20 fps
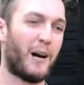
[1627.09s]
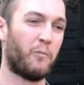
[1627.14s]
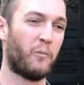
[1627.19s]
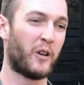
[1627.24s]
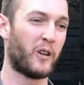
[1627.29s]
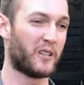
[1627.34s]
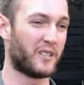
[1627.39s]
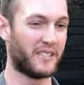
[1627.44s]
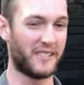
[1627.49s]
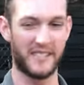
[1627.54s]
We
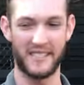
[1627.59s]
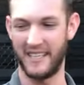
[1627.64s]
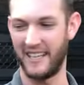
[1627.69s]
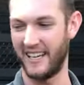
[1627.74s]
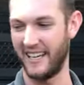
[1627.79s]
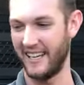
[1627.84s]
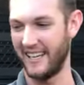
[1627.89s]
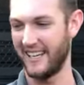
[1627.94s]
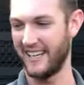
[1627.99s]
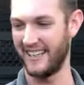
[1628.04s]
got to
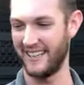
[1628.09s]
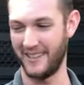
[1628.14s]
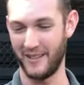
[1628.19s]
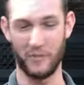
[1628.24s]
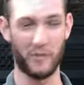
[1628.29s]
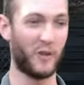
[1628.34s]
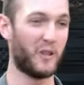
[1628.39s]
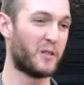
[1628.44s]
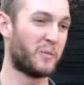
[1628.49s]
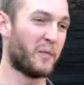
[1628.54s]
see the
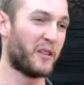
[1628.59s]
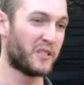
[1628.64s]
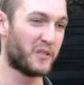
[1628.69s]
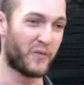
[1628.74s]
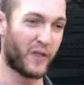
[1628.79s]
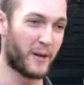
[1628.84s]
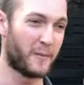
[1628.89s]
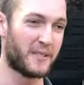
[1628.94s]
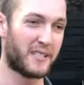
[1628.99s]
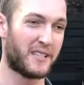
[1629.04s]
world's most
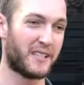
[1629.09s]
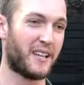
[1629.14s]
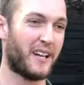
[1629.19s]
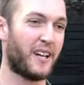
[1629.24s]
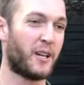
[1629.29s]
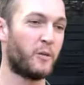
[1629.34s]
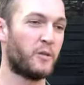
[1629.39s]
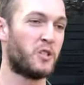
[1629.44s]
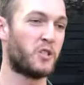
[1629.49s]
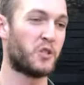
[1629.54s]
venomous
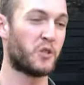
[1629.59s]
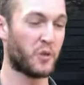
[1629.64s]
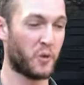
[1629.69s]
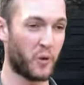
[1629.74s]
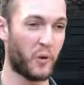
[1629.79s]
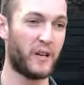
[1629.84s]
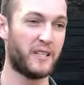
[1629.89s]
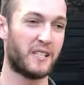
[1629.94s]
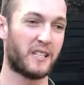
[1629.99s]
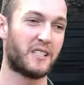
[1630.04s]
snake, which is
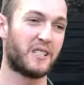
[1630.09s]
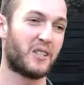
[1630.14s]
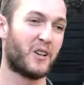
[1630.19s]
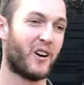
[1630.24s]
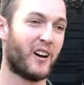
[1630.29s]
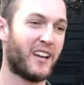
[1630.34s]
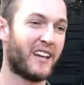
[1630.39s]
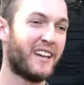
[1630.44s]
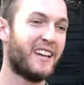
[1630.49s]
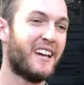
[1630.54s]
always
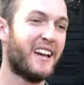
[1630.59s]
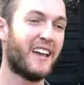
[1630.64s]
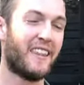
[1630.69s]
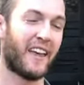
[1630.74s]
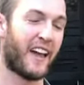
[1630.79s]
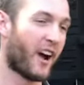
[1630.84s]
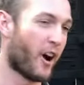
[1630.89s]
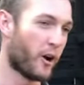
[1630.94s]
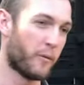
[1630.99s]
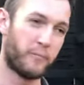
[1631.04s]
exciting.
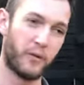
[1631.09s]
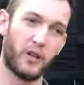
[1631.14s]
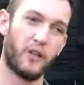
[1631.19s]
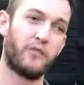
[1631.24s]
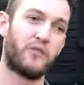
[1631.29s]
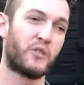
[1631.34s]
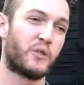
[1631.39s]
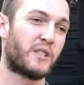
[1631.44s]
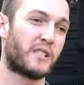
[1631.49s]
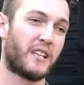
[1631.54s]
They are a
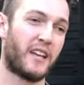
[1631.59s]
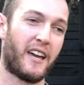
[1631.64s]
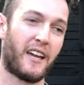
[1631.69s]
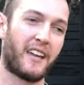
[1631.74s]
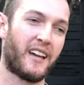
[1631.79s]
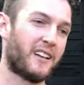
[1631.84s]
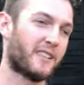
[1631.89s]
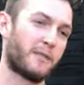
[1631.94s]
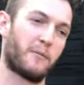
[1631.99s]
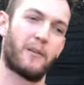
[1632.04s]
beautiful snake,
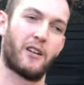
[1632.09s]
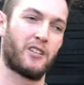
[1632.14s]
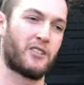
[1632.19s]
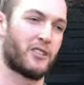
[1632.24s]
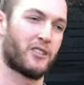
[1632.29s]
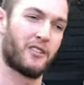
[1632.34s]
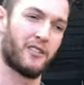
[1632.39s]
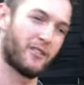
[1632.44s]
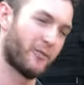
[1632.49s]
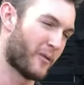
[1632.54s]
as I
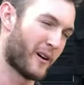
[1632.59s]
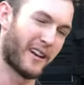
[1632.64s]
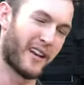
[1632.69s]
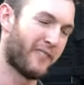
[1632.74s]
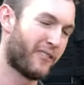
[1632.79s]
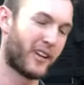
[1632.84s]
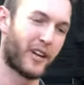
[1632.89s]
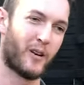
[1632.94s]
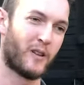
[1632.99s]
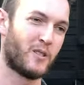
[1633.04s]
mentioned. You are
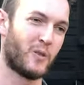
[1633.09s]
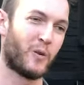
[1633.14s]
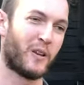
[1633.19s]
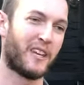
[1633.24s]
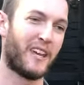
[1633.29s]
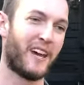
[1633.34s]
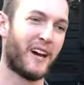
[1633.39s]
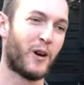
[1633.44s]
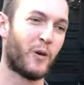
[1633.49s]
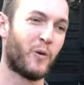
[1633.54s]
never going to
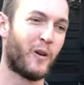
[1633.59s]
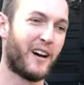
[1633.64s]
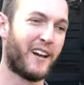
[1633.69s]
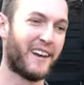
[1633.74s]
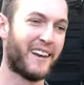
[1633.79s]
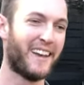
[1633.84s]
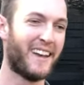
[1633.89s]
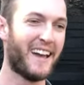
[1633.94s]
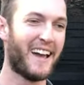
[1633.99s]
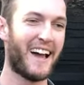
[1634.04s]
encounter
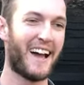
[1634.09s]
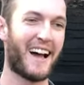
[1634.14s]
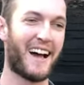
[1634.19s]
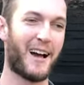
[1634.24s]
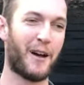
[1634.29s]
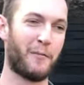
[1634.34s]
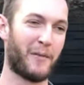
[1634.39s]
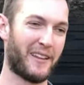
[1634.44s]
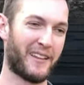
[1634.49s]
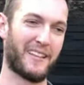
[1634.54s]
one
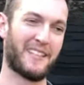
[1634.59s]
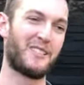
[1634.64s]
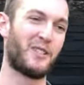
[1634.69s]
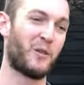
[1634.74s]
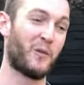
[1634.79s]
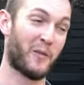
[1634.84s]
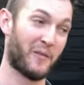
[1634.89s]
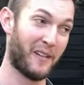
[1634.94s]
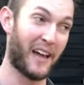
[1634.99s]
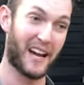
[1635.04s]
unless
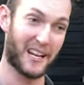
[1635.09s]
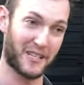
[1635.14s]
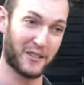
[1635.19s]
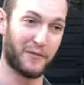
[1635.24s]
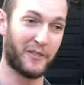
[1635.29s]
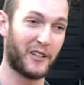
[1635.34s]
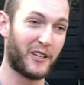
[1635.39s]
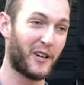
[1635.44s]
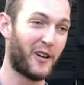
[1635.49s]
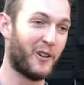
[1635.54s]
you
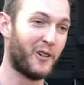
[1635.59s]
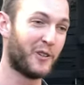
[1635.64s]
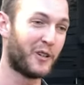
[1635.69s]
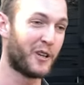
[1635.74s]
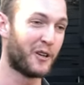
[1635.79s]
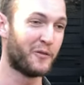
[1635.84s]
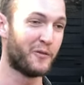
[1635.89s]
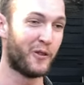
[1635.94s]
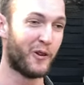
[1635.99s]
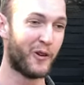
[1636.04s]
actively go
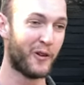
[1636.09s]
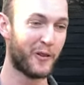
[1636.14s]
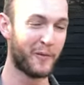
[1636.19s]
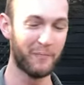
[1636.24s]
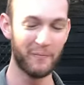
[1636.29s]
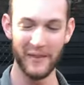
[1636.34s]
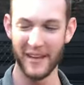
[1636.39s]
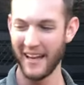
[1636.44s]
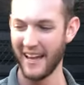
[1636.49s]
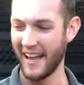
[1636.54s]
looking for them.